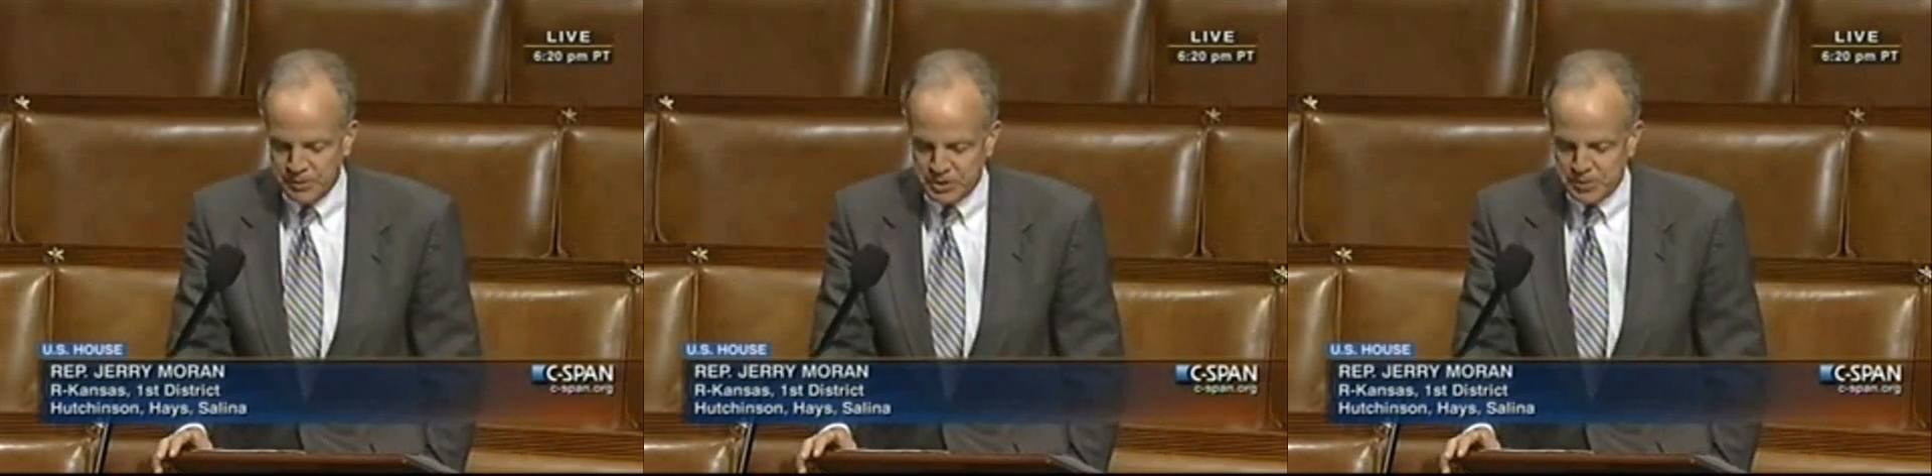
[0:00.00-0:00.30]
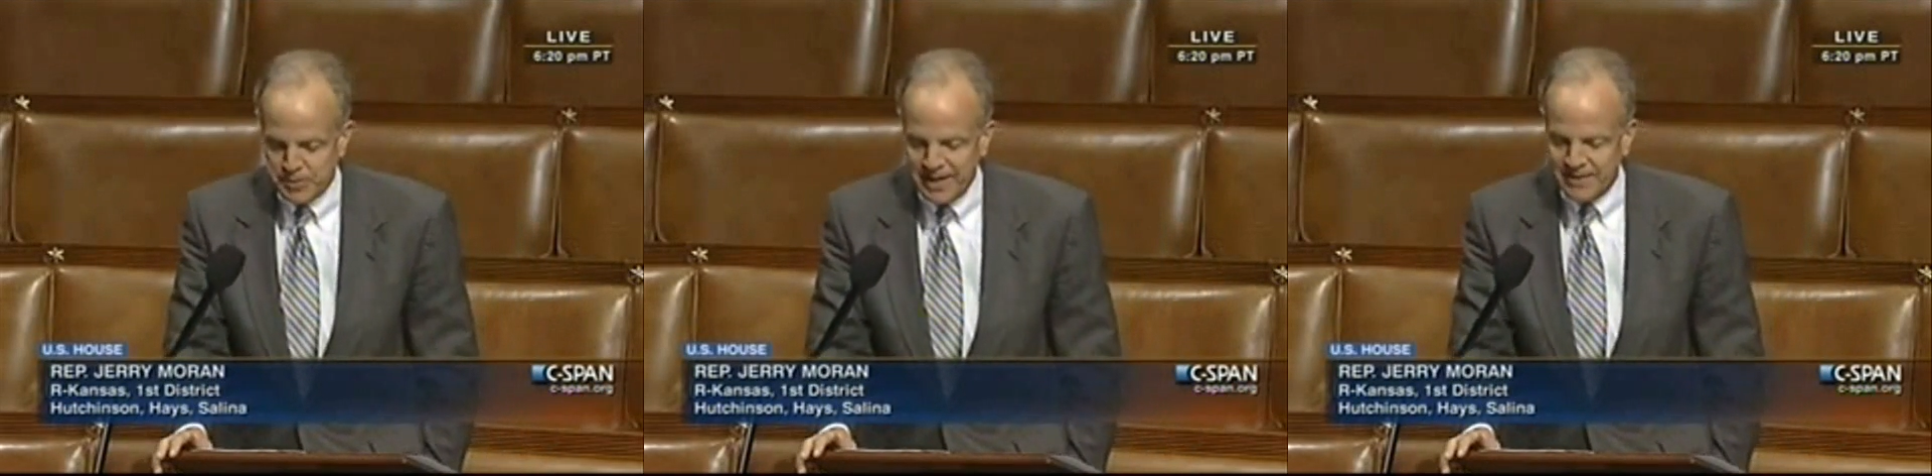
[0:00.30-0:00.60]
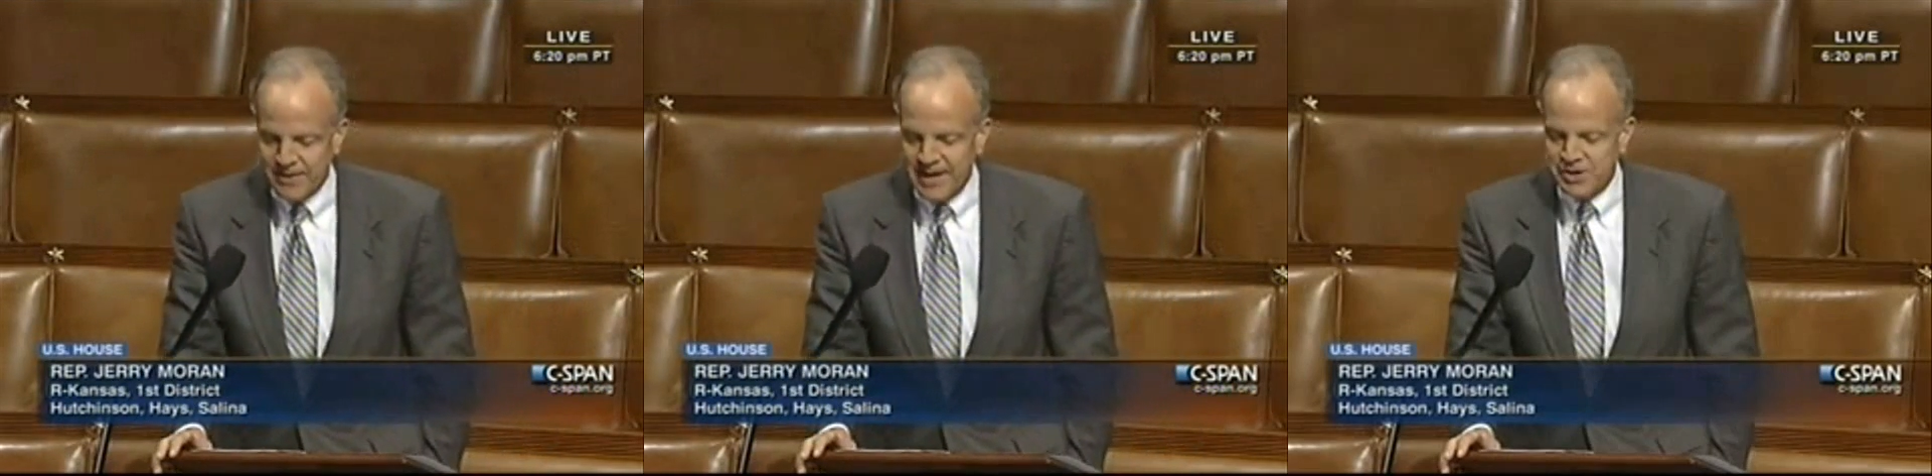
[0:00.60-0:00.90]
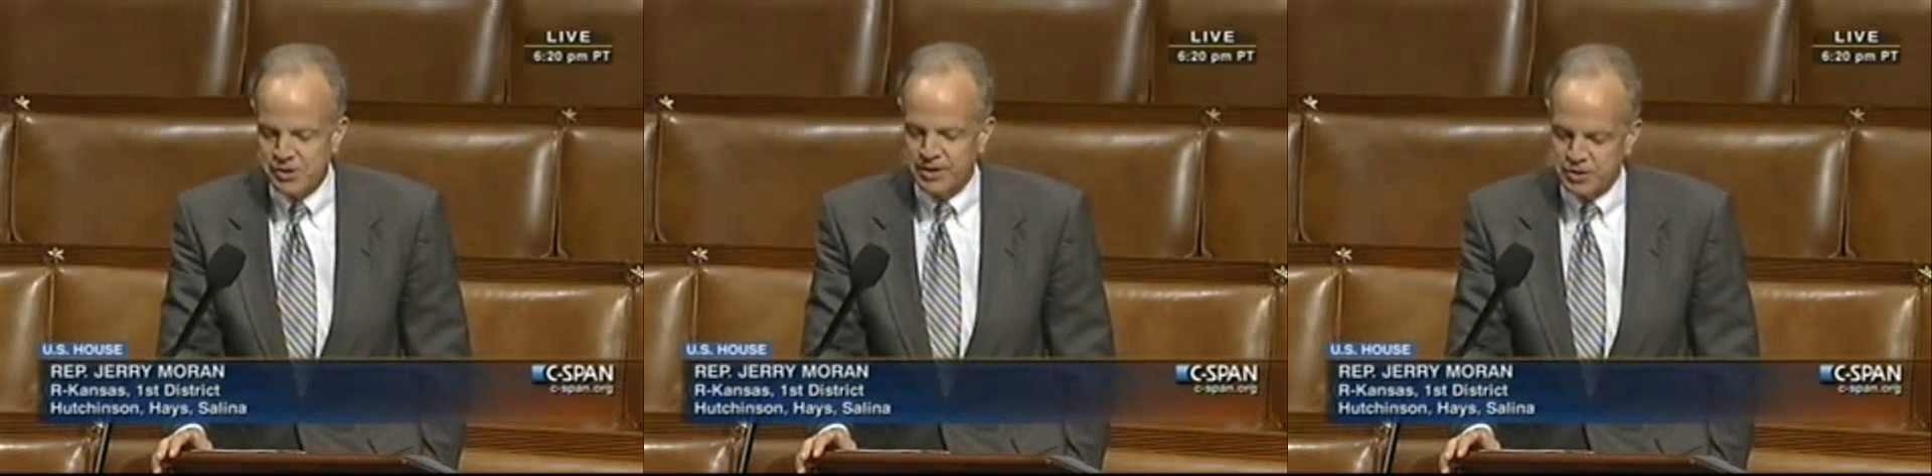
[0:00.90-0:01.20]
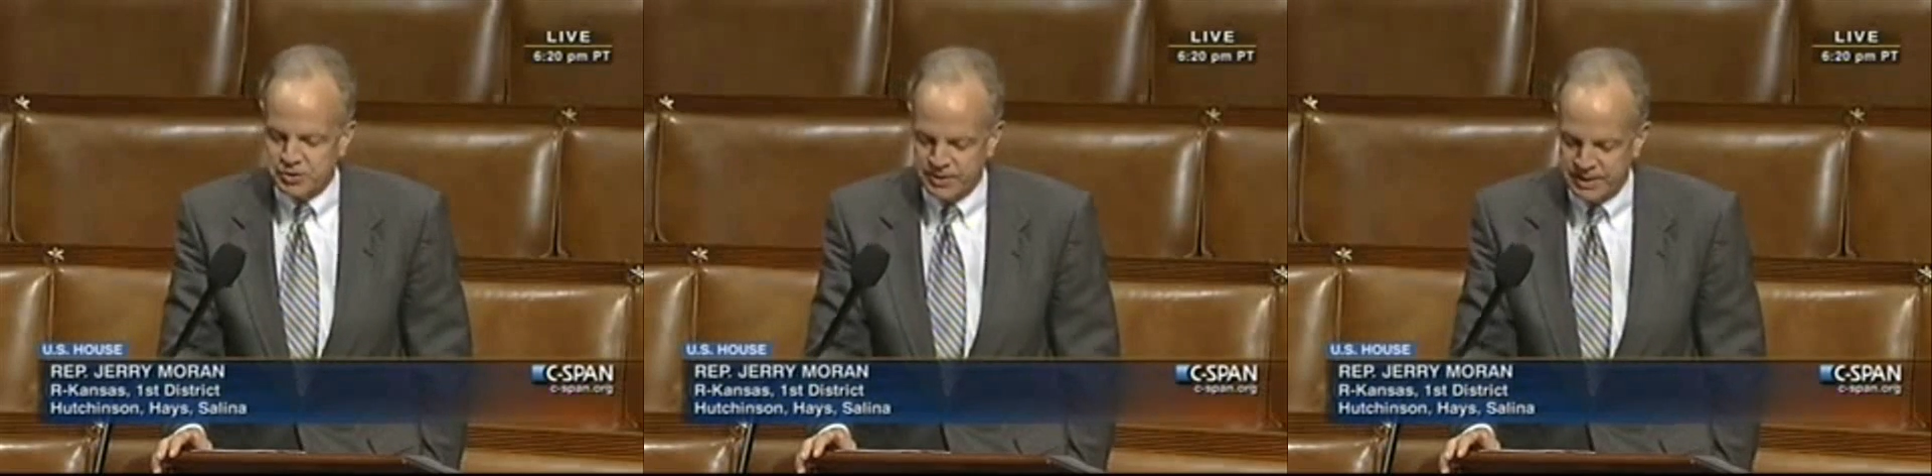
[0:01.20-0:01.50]
participate in the National
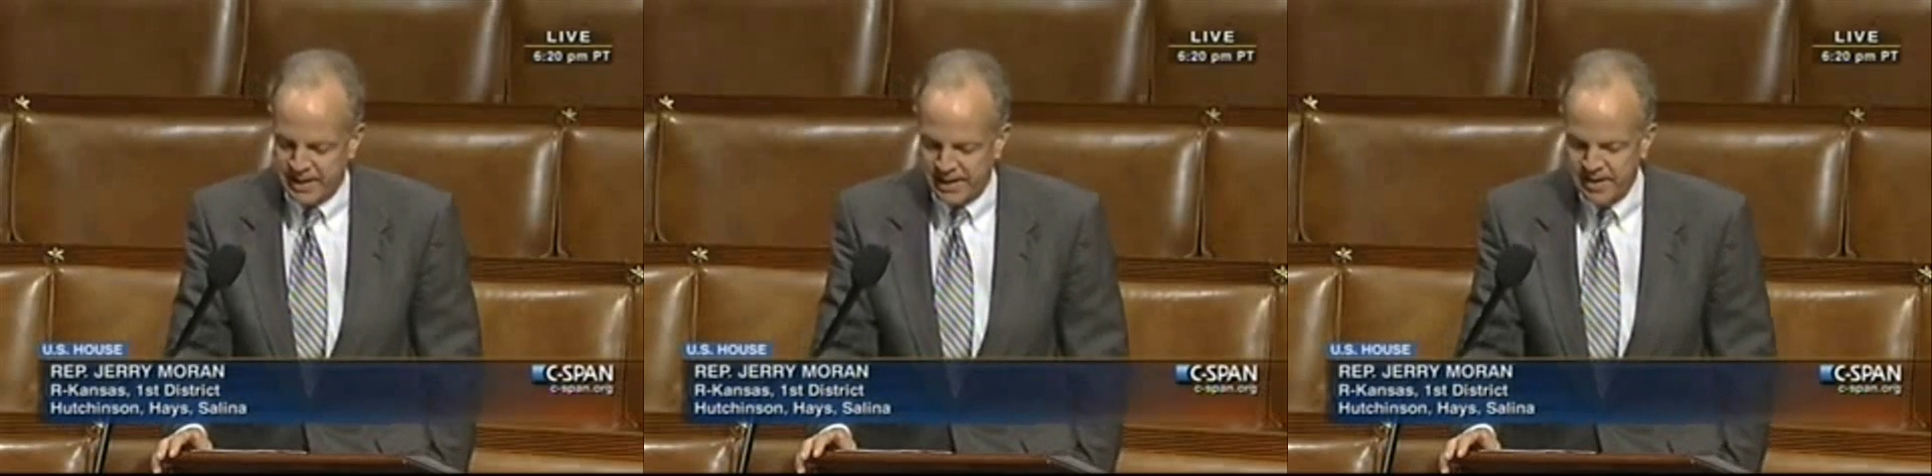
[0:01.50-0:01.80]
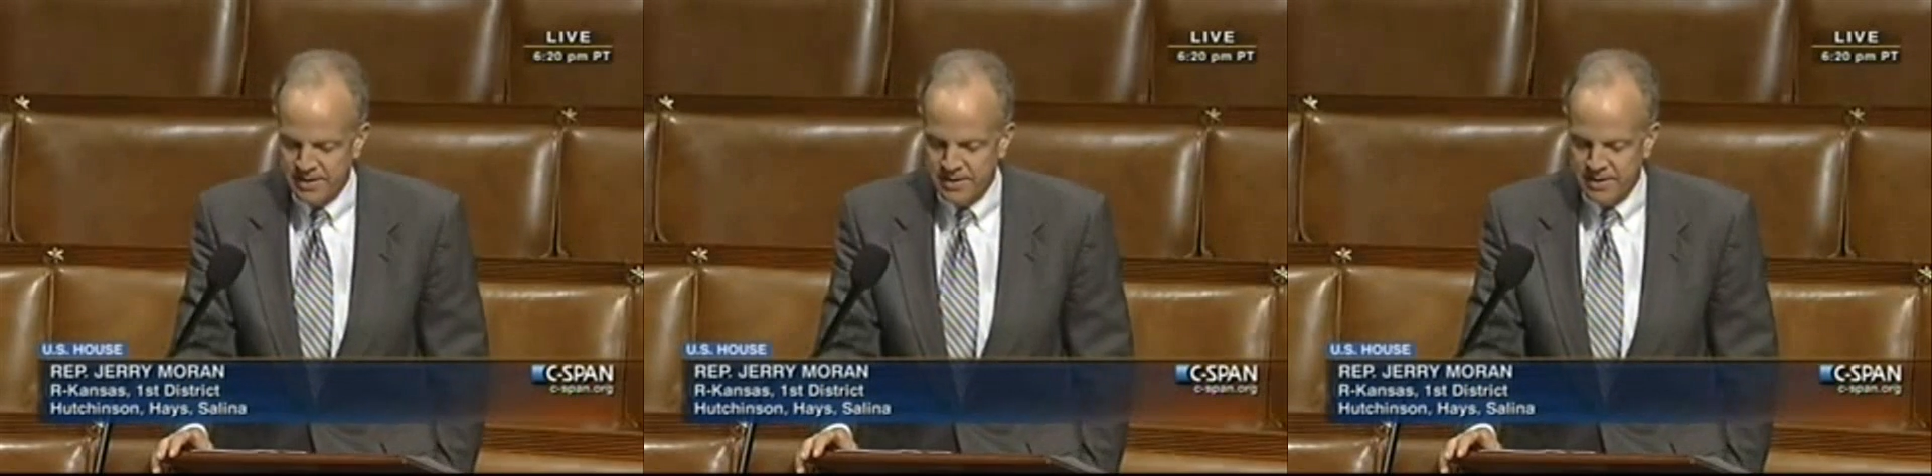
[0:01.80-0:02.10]
History Day